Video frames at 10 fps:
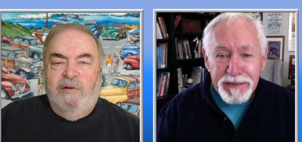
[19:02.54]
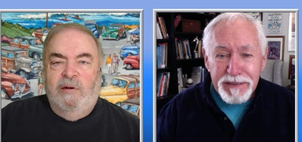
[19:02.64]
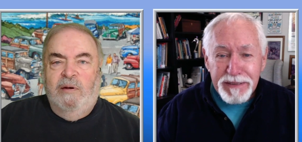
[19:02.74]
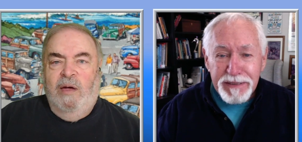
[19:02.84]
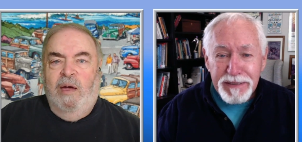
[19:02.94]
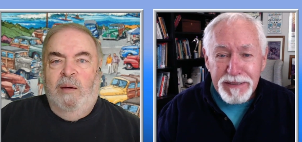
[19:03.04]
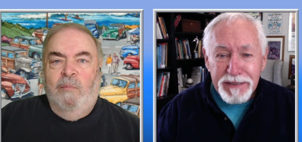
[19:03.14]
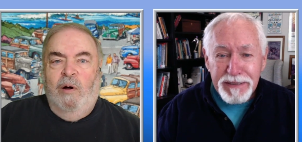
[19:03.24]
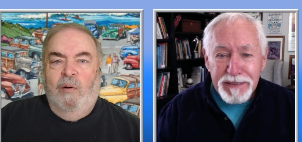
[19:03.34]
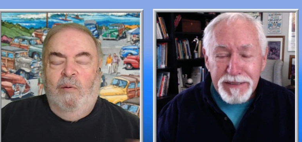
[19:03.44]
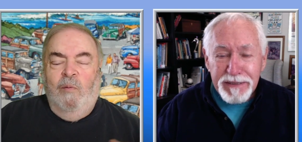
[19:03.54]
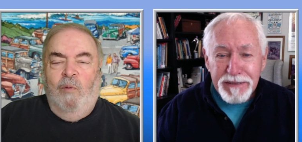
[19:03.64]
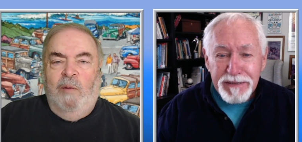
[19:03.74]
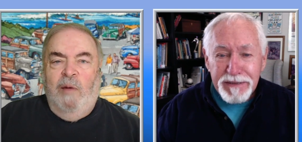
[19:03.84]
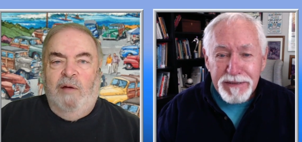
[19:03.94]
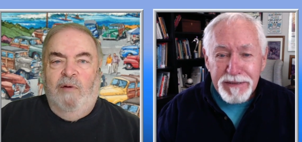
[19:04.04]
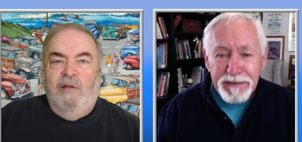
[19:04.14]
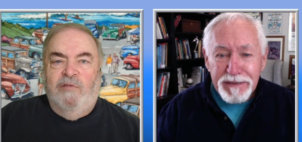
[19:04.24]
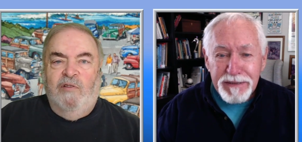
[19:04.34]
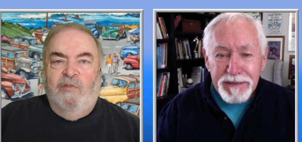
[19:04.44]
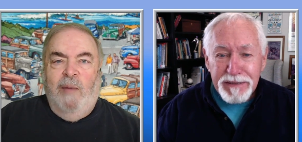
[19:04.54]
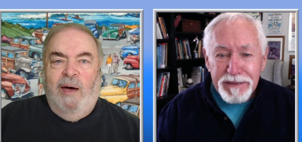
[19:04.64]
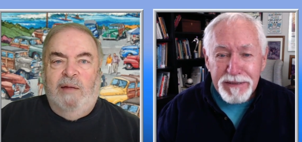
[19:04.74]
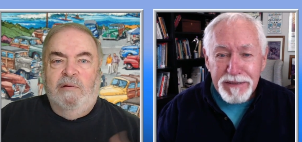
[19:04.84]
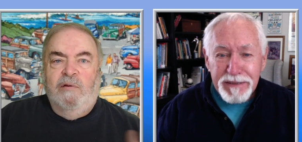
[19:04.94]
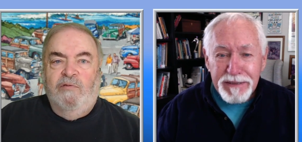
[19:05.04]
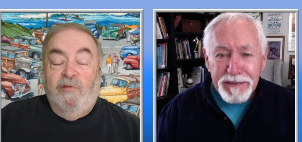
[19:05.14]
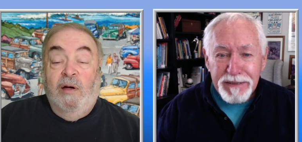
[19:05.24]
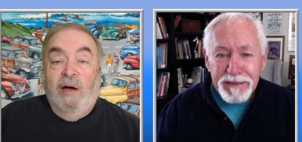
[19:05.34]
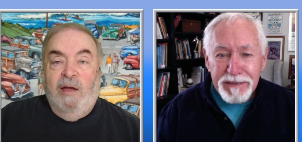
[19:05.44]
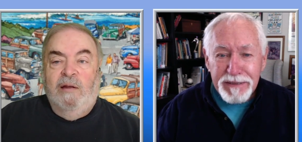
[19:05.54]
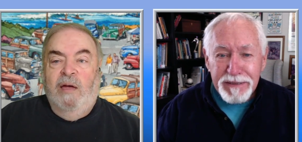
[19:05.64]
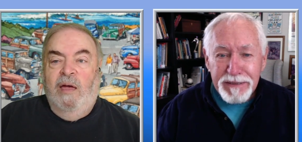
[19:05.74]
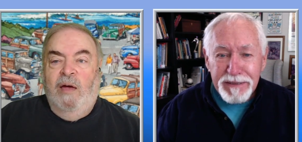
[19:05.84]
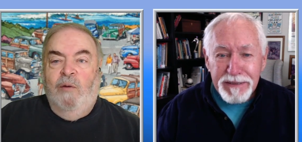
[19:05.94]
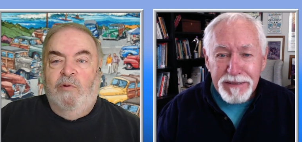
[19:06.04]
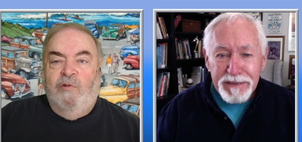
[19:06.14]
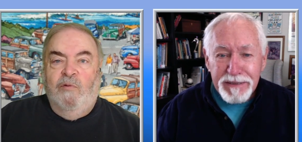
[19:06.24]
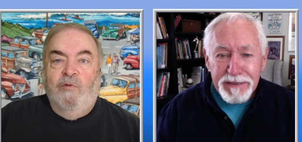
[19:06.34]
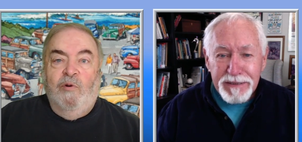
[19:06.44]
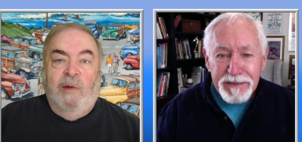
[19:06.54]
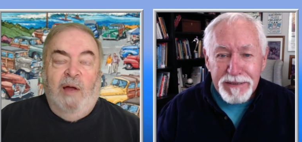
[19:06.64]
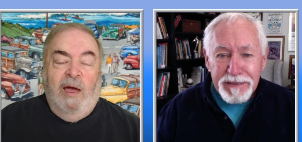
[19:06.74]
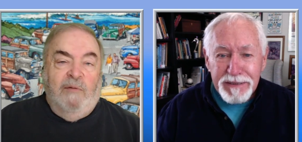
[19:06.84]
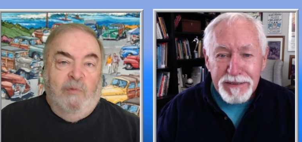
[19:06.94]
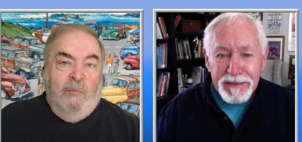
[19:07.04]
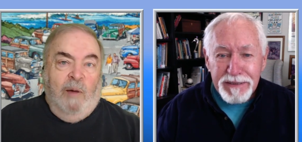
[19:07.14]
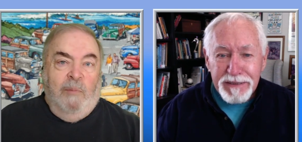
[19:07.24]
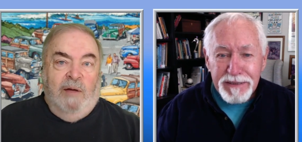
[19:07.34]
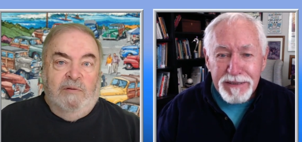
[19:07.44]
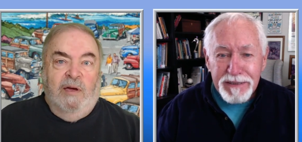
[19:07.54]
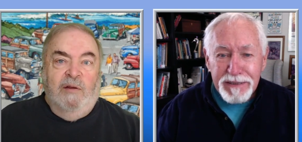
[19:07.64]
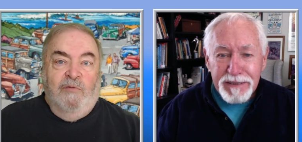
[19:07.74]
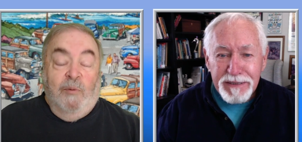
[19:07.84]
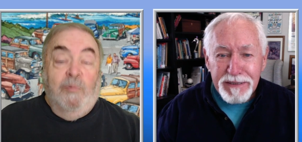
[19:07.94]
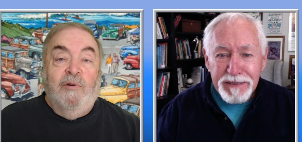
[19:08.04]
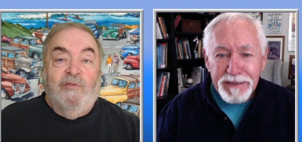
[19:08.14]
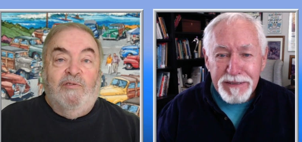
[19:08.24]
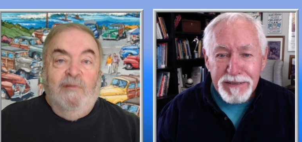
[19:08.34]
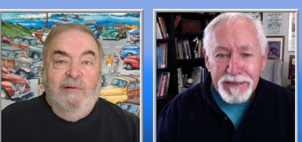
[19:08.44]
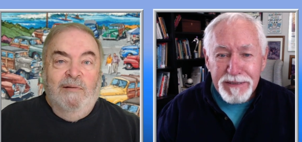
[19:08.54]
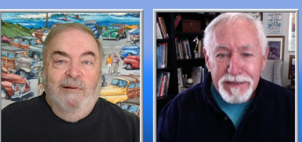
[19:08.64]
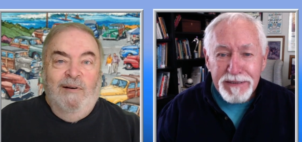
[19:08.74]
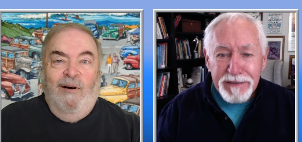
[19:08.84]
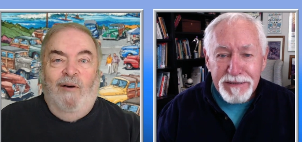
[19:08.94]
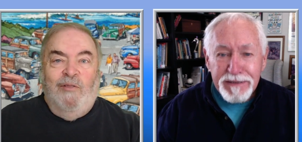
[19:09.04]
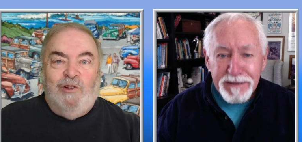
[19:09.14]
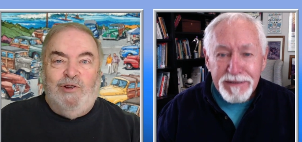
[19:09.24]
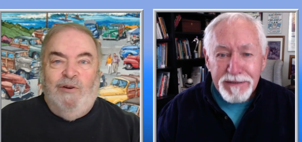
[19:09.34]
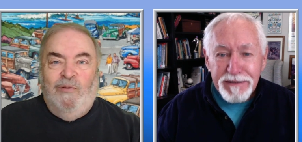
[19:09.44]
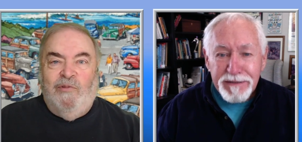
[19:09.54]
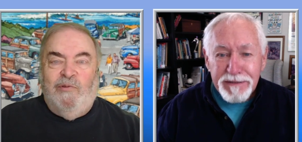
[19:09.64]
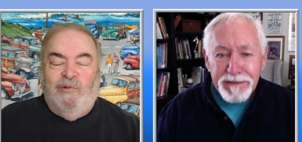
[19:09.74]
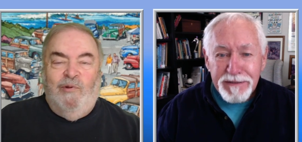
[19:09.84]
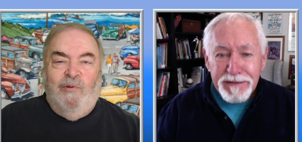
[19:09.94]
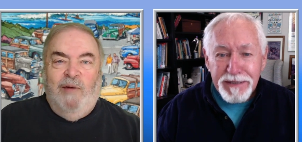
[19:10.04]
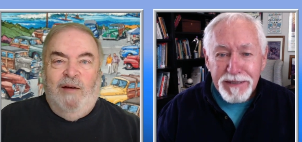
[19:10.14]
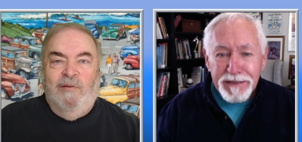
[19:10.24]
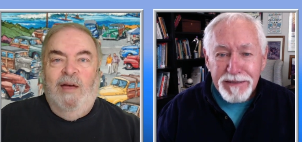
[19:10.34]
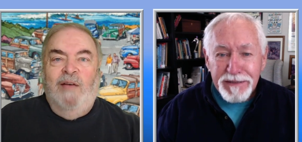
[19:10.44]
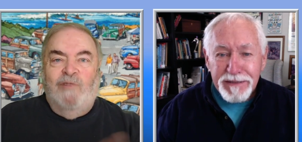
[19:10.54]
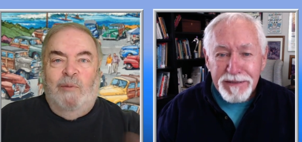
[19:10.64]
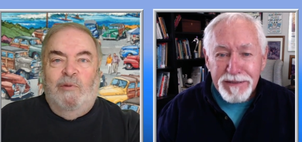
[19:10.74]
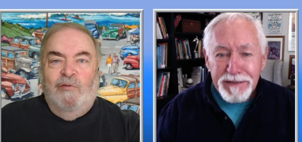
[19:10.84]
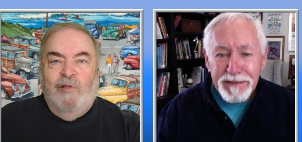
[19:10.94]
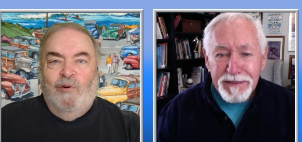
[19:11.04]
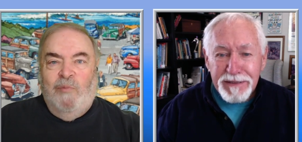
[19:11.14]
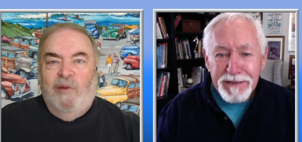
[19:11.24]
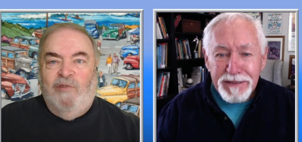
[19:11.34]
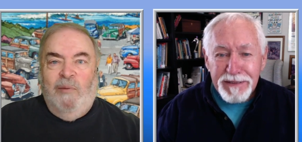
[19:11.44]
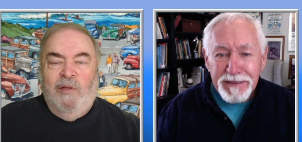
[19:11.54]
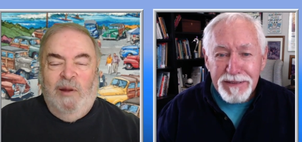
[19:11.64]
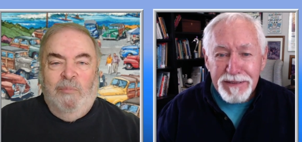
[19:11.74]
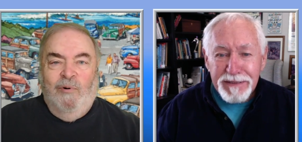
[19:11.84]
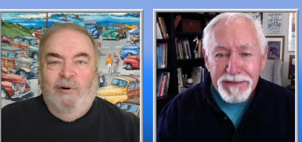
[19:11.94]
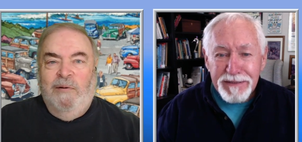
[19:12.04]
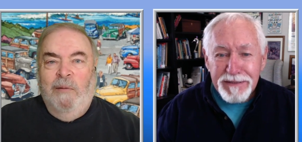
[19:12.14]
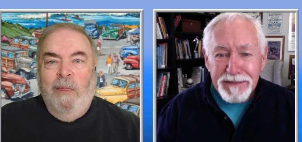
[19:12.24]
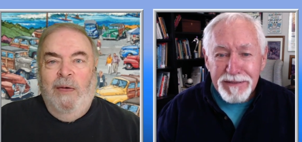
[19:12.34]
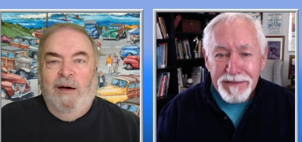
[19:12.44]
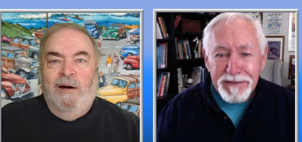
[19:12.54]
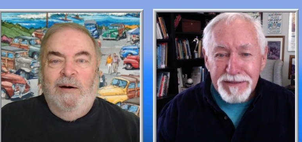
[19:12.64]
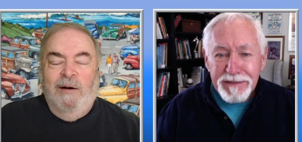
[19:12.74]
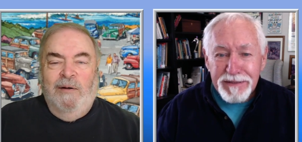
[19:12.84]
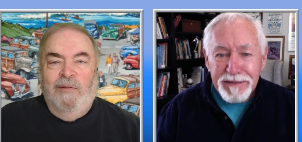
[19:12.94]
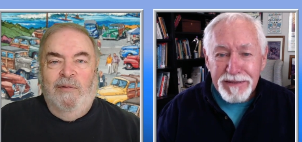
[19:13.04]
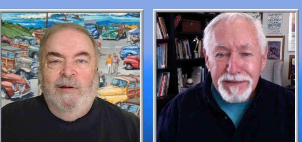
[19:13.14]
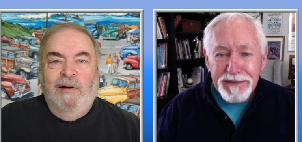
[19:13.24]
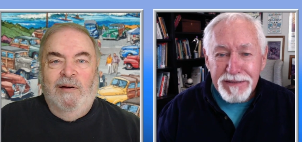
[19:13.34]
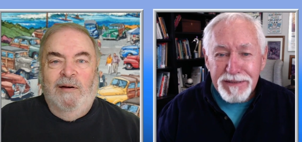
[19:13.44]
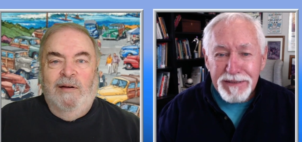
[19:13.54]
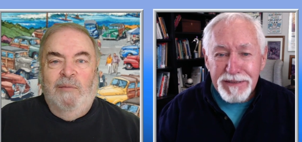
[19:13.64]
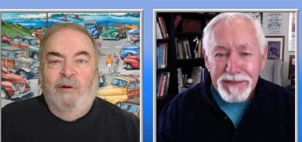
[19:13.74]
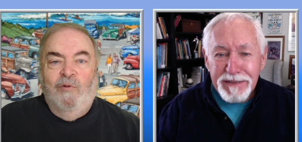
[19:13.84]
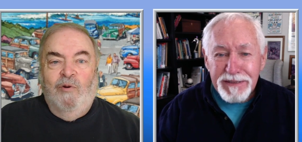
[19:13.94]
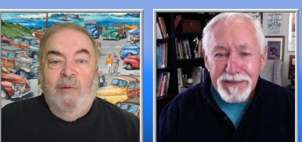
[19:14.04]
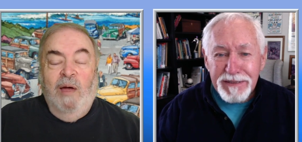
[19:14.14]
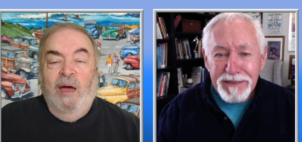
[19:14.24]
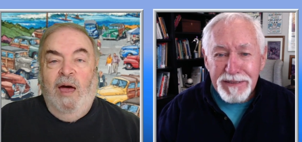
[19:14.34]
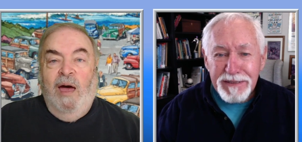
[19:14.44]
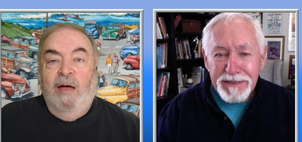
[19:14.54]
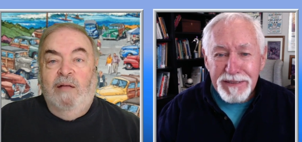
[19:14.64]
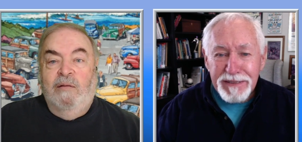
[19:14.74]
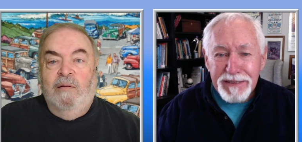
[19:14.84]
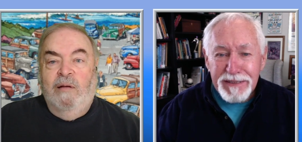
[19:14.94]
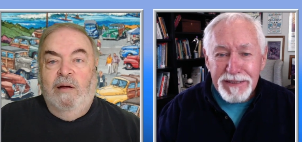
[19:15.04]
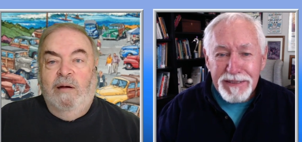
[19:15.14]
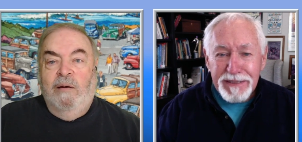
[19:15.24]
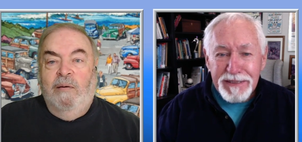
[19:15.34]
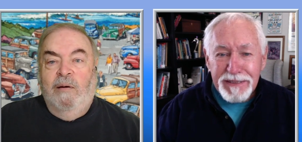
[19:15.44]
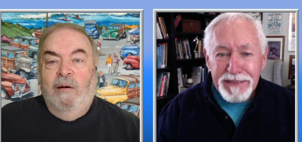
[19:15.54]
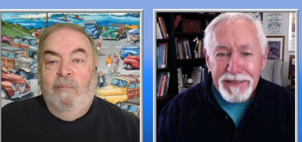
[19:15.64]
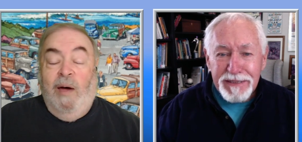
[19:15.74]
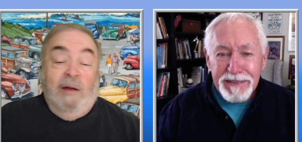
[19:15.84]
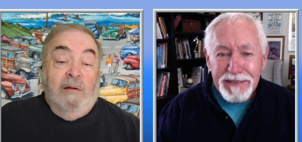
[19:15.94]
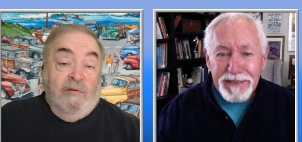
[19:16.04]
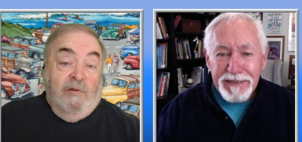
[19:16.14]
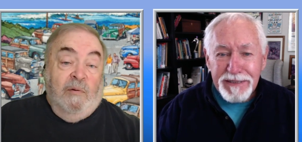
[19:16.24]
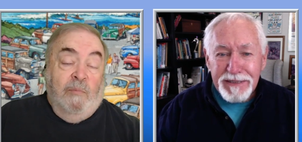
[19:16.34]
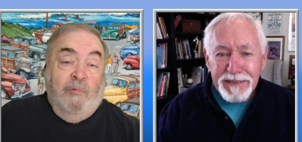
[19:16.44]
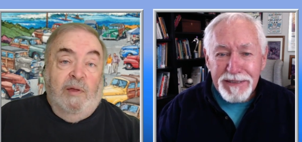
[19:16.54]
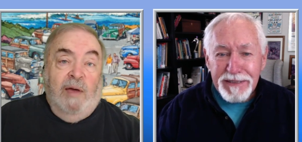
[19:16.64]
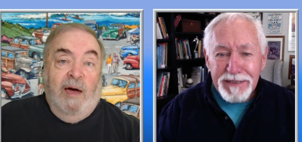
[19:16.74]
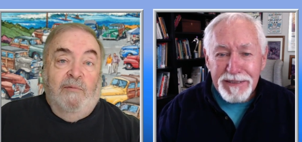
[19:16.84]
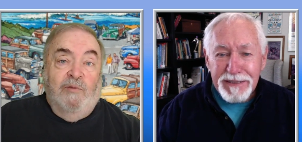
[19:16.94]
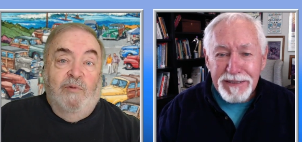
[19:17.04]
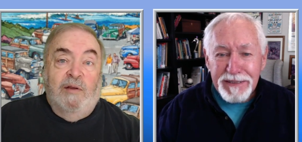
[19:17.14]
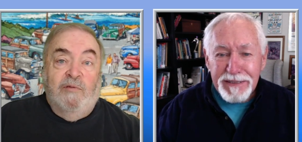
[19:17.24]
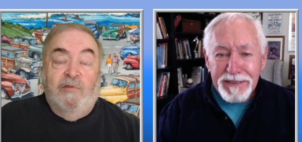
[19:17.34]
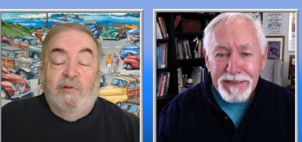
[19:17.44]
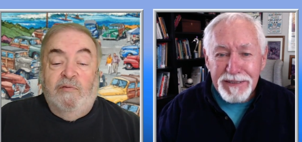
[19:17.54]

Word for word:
Speaker 1: uh, well, one of my grandsons, Madden, who's nine, was in her room, and I have about 10 of her books on the shelves strewn around. Yeah. Some you've loaned me, some that I bought uh, uh in my room. And uh, uh, Madden is a pretty avid reader, so